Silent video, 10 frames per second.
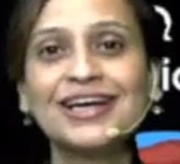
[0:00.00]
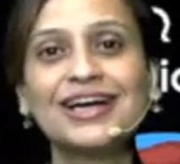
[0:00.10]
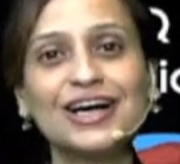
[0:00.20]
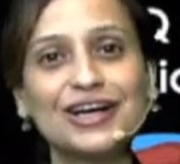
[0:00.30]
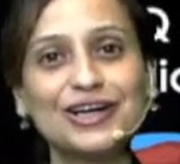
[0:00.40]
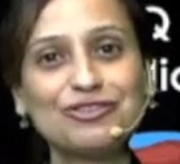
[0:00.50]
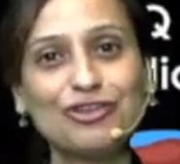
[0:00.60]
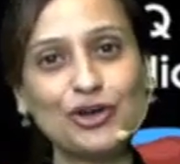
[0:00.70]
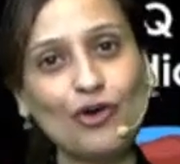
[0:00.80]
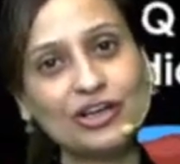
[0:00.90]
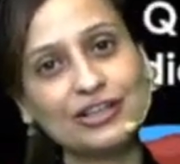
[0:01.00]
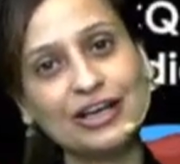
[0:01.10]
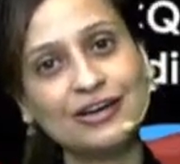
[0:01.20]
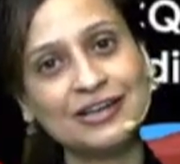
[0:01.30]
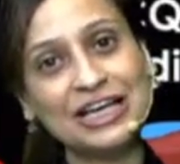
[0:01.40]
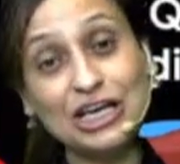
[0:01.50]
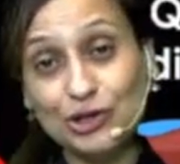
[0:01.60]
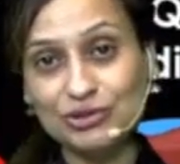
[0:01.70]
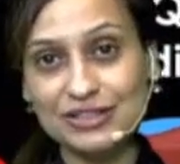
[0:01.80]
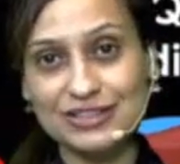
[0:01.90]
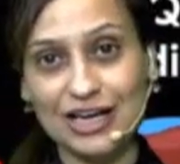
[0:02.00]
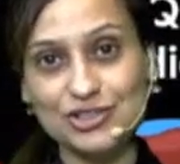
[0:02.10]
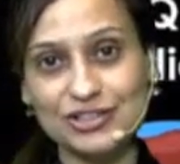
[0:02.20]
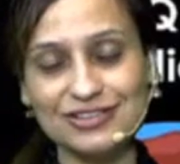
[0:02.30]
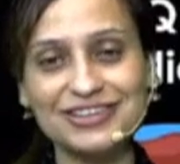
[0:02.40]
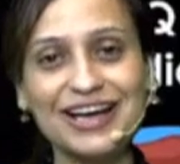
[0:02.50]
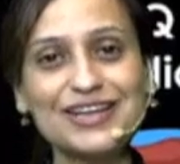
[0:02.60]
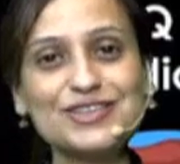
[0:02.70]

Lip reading: for your EQ discussion, right?